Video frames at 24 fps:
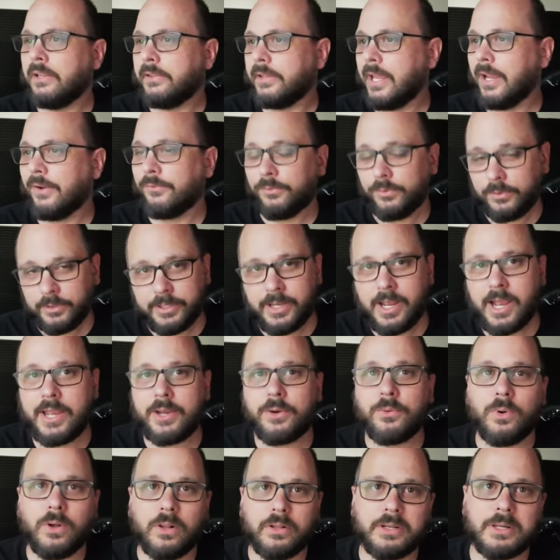They have really
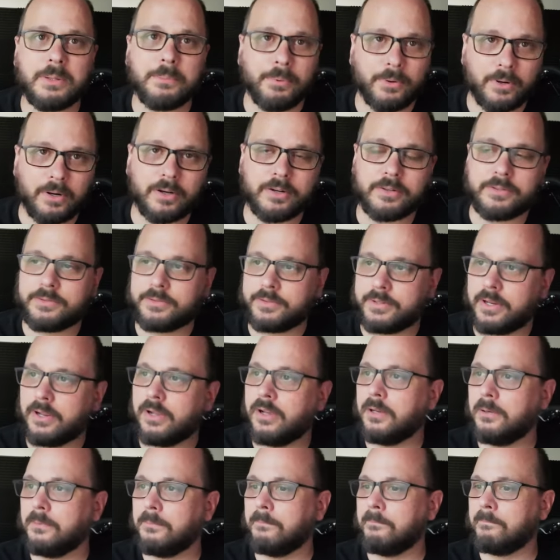high quality parts.
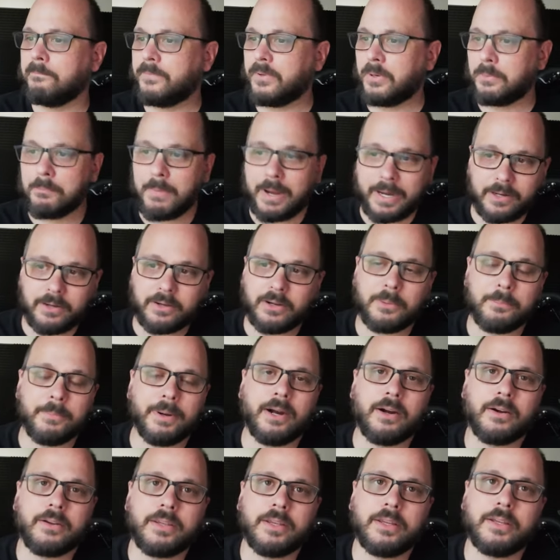Um, they're made in
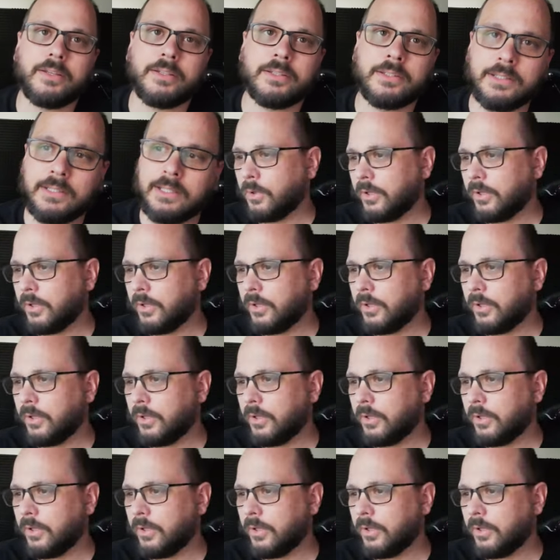America.